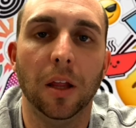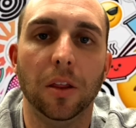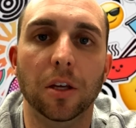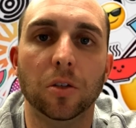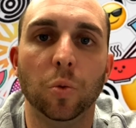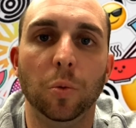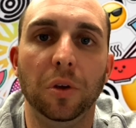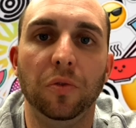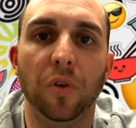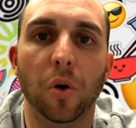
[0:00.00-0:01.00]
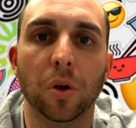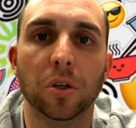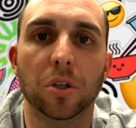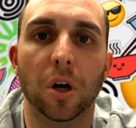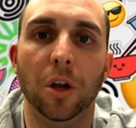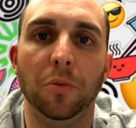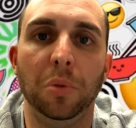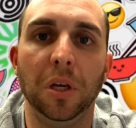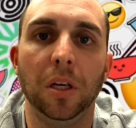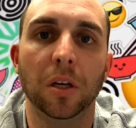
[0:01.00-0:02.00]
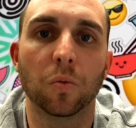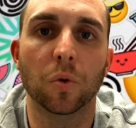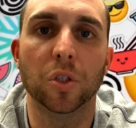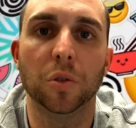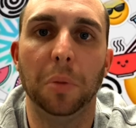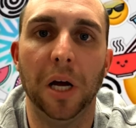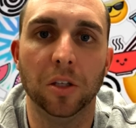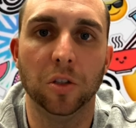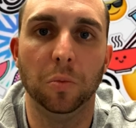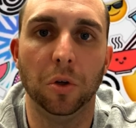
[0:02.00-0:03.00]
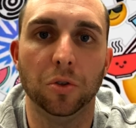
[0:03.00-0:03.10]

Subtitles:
this will be focused on being responsible.